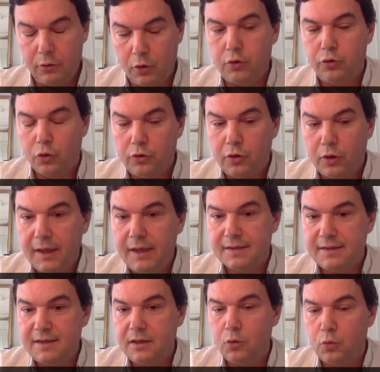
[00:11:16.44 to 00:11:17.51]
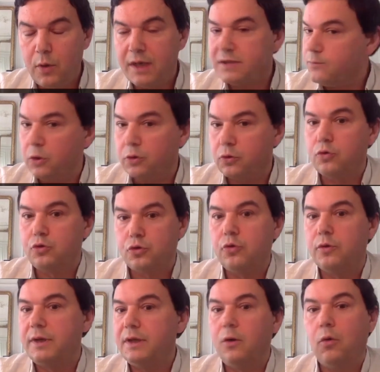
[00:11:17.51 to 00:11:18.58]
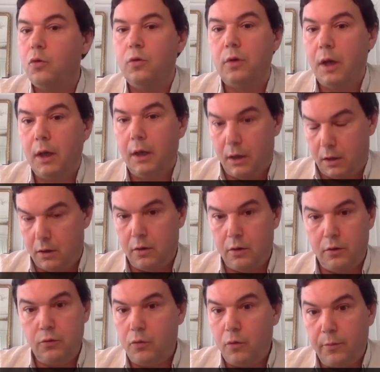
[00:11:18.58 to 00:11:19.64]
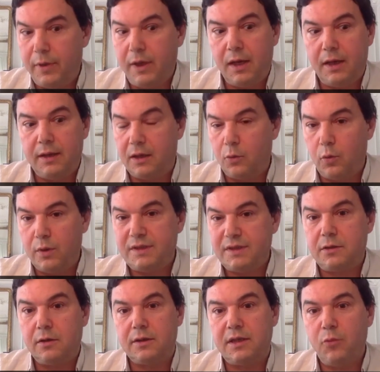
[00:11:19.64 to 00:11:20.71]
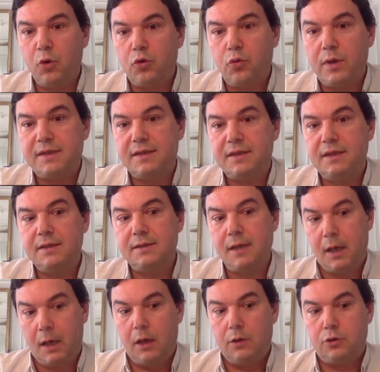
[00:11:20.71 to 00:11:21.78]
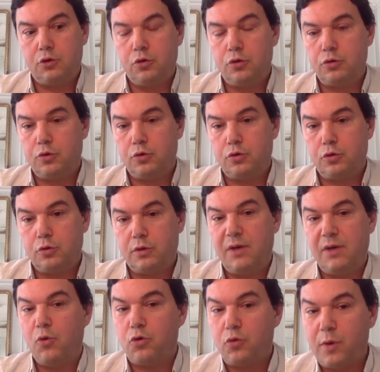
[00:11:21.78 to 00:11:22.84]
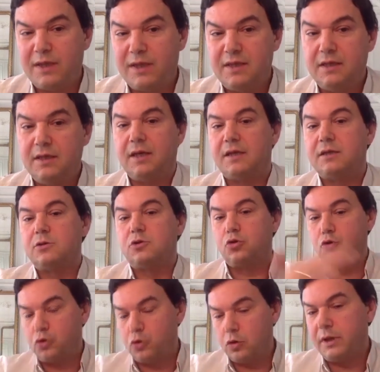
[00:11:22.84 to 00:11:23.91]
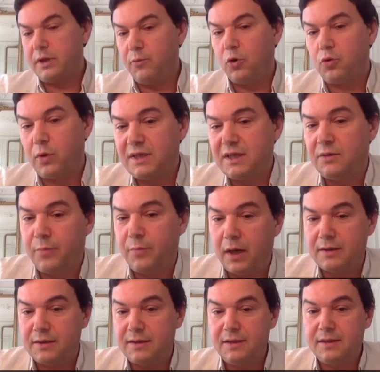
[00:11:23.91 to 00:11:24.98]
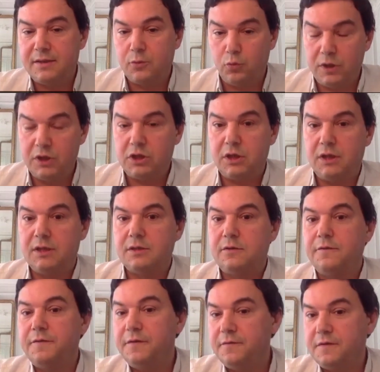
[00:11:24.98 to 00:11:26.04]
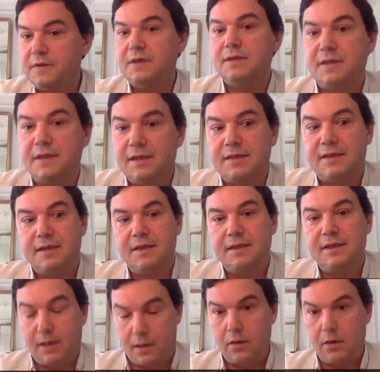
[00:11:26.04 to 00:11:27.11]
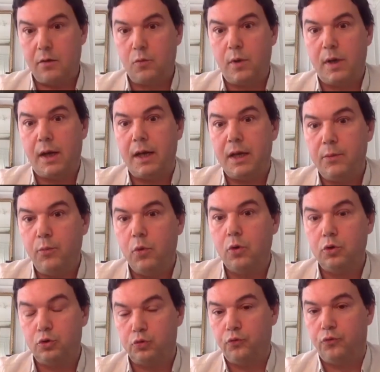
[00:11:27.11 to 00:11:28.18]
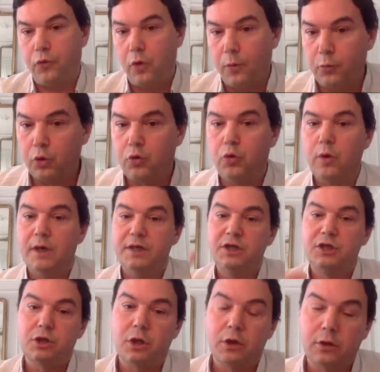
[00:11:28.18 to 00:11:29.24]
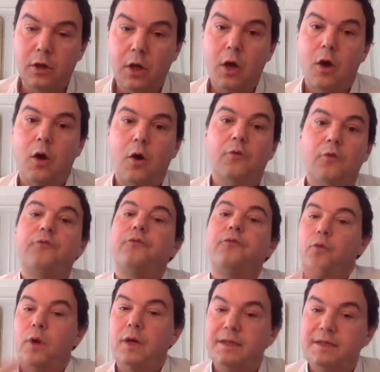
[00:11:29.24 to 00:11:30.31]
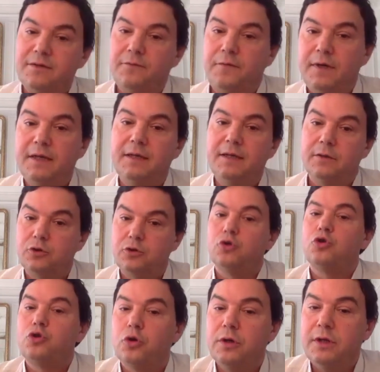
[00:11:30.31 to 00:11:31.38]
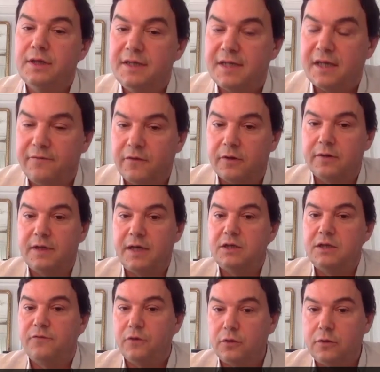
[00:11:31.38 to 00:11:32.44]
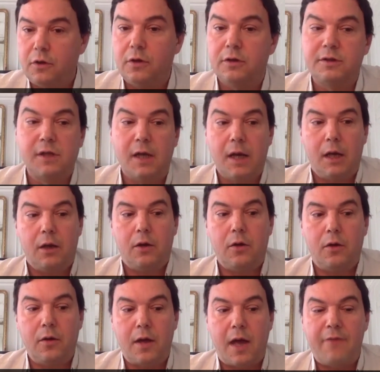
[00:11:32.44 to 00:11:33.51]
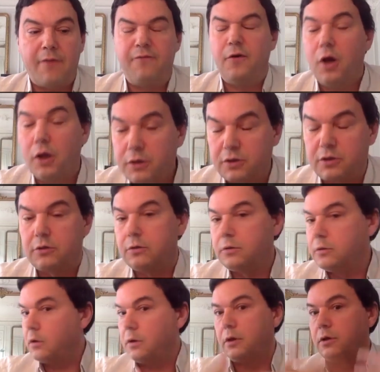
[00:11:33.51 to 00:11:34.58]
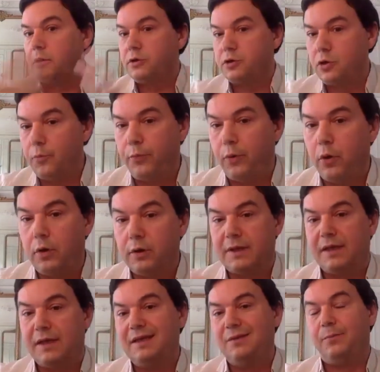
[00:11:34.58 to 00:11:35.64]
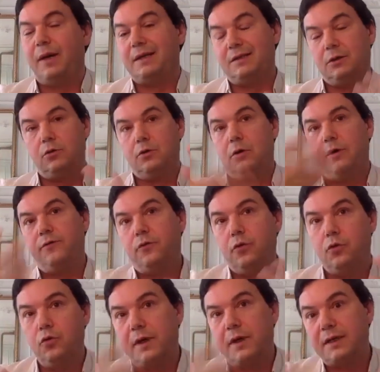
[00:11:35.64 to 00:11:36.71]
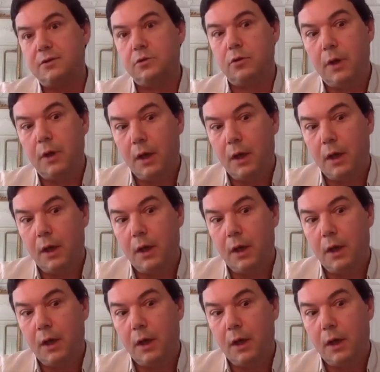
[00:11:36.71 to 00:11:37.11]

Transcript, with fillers: not only in the US, but also in all uh, European and Western democracies, the, the, democratic and social democratic parties, which in the 50s, 60s uh, were able to form a coalition of relatively socially disadvantaged voters, uh, have lost Euh, support, and in particular, if you look at the